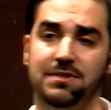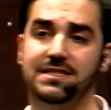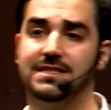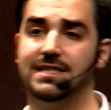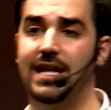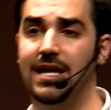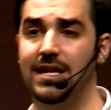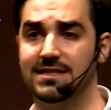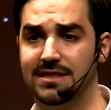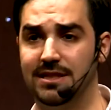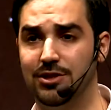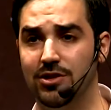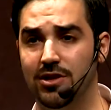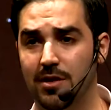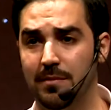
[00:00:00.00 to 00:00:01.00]
mistakes
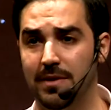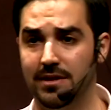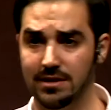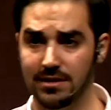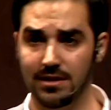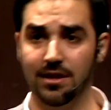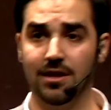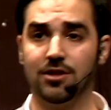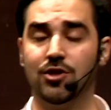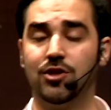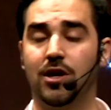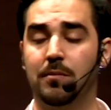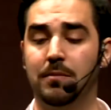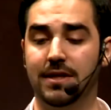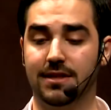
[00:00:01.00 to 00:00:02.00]
and to
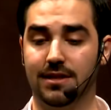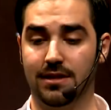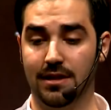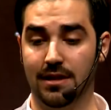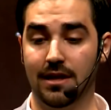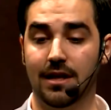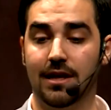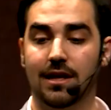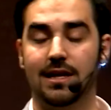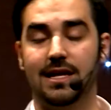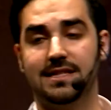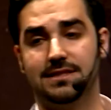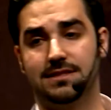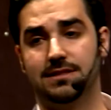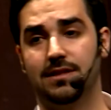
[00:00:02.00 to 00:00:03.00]
commit
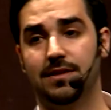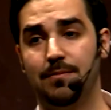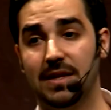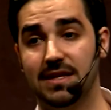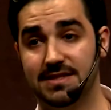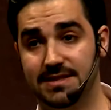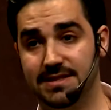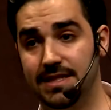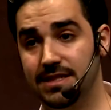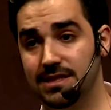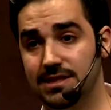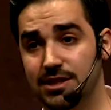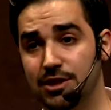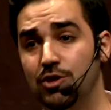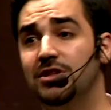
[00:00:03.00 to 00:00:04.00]
less
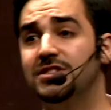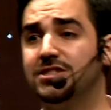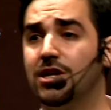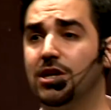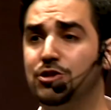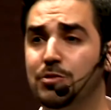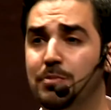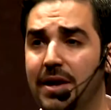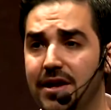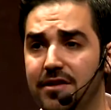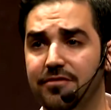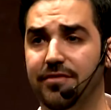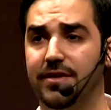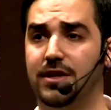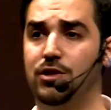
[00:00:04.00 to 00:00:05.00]
sins. You'll start to
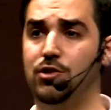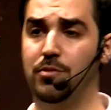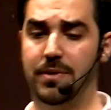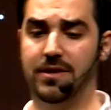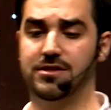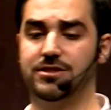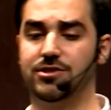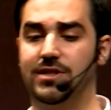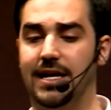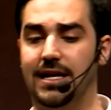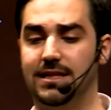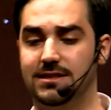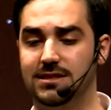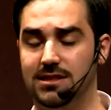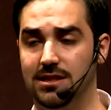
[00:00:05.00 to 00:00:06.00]
perfect your
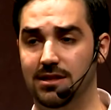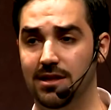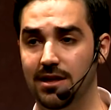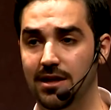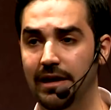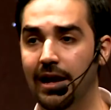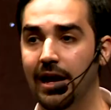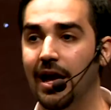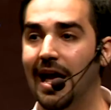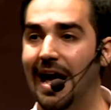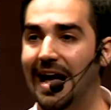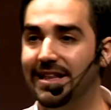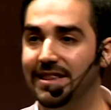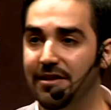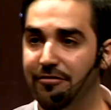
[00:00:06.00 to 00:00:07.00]
personality.
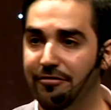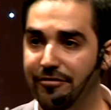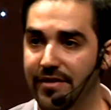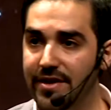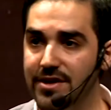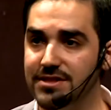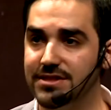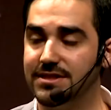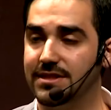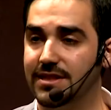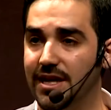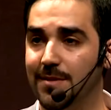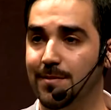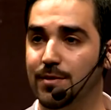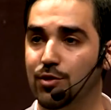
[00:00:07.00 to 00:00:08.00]
And the first
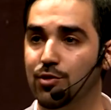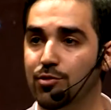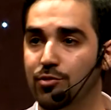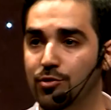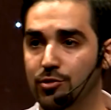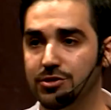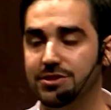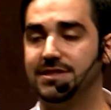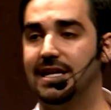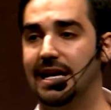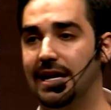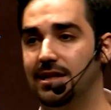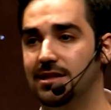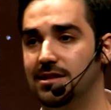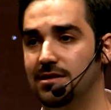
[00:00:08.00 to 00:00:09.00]
step towards
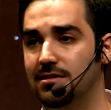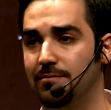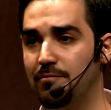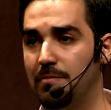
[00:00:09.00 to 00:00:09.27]
that